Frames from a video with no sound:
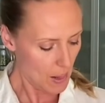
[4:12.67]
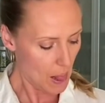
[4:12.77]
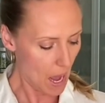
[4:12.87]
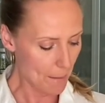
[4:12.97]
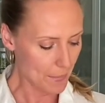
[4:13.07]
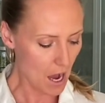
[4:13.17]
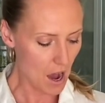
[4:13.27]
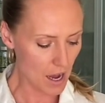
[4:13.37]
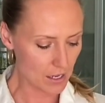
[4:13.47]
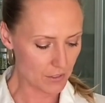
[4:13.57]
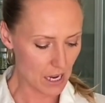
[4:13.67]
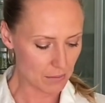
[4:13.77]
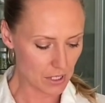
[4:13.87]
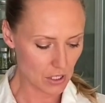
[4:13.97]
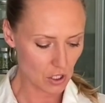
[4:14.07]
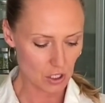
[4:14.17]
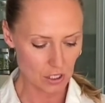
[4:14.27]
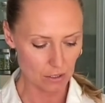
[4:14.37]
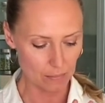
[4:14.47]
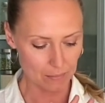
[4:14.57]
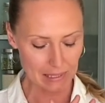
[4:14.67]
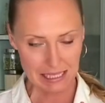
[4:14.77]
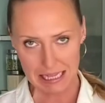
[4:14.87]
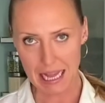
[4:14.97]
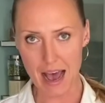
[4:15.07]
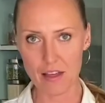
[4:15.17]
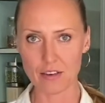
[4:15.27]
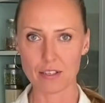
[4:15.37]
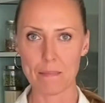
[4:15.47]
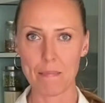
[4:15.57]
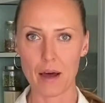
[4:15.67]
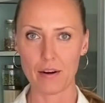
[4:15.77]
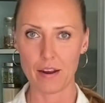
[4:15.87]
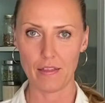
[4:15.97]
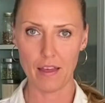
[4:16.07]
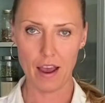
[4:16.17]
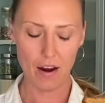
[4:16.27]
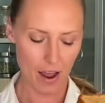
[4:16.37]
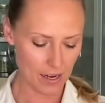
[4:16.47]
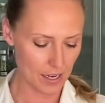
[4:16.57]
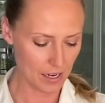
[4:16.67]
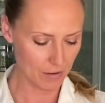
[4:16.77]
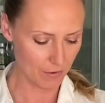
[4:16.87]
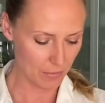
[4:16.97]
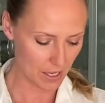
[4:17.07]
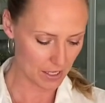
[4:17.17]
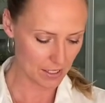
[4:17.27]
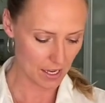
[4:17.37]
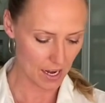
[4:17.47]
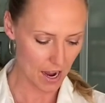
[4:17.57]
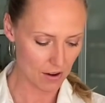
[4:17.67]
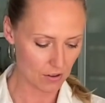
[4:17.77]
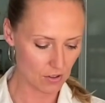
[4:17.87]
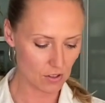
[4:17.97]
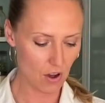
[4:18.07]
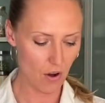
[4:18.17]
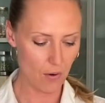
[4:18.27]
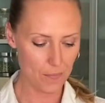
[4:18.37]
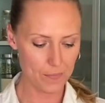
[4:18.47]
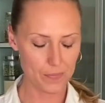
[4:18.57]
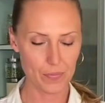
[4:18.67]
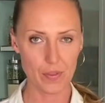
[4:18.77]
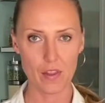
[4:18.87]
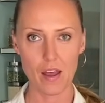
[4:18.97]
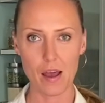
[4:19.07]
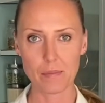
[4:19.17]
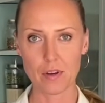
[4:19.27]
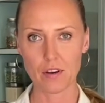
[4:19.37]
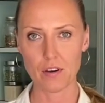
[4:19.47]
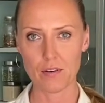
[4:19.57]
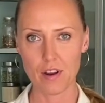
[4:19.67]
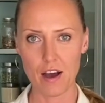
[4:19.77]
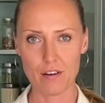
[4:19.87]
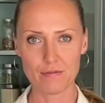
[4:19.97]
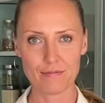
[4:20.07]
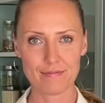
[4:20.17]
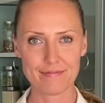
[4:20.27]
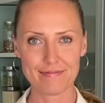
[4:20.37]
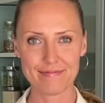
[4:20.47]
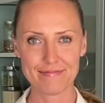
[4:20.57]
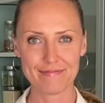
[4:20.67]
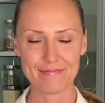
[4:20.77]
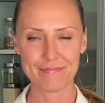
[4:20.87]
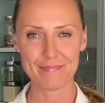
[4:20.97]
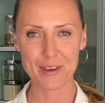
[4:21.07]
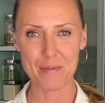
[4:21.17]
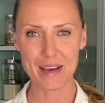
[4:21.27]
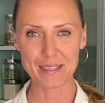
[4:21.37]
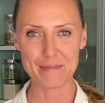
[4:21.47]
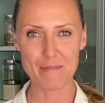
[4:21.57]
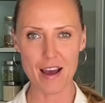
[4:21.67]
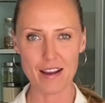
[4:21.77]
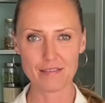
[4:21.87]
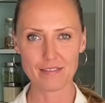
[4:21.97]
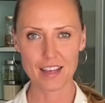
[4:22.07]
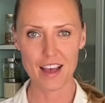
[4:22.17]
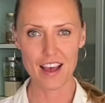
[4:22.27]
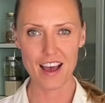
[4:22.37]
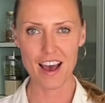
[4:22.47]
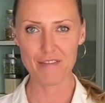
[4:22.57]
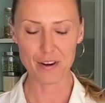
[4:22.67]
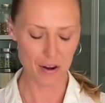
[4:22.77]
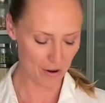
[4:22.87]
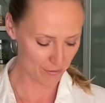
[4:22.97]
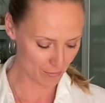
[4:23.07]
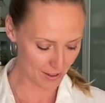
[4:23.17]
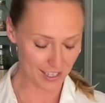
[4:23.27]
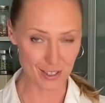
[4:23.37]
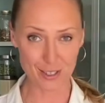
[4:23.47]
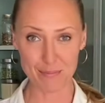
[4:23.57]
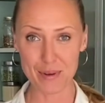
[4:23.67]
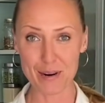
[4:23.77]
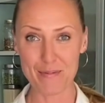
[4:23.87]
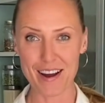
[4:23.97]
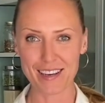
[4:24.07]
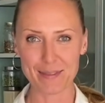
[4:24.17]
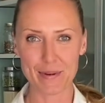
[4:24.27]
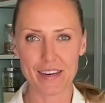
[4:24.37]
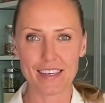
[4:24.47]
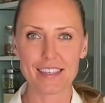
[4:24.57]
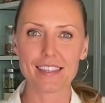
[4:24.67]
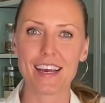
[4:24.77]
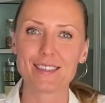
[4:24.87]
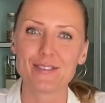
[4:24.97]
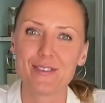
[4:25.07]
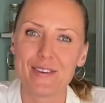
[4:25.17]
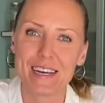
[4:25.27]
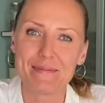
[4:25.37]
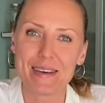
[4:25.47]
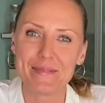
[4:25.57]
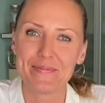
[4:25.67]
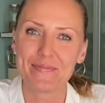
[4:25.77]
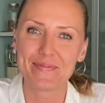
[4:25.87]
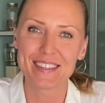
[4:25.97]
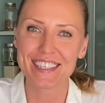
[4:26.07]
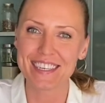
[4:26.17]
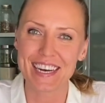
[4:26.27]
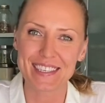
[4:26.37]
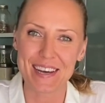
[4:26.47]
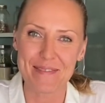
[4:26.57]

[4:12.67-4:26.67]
I'm kind of tempted to just slather some butter in there and eat it from the inside out. So I'm gonna go now. Go make some bread. Have your own religious beer bread experience. Thanks for joining me. See you next time.